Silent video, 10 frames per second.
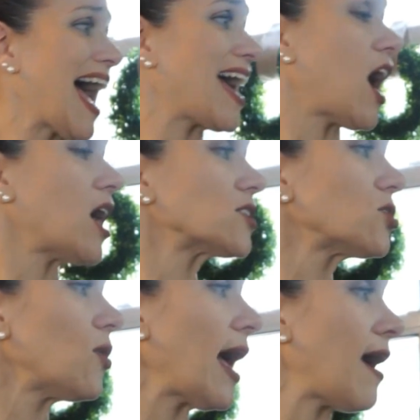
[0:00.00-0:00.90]
I
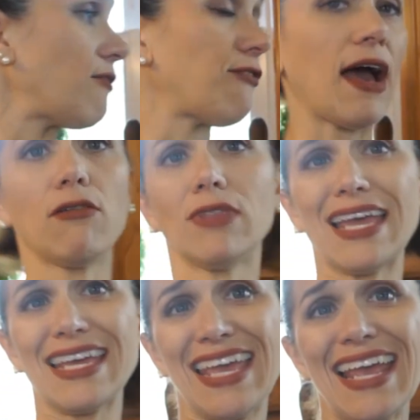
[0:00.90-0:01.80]
also have found
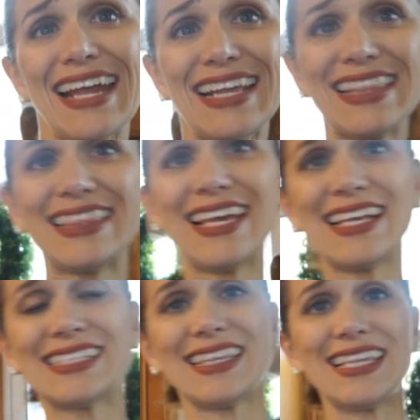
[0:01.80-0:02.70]
like canning
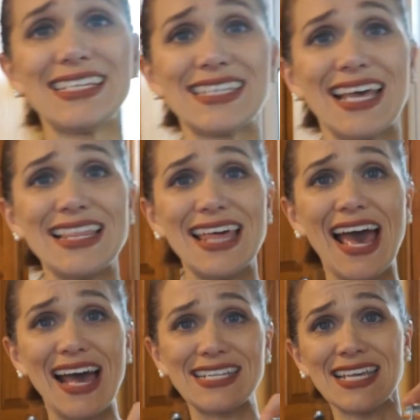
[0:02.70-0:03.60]
things and things like
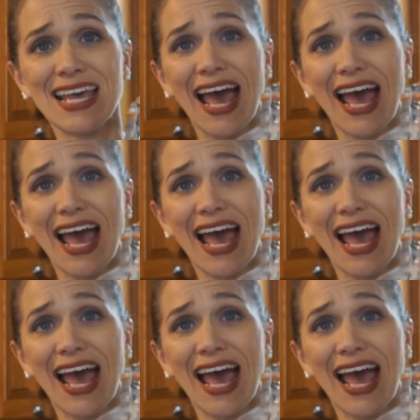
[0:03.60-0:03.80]
that.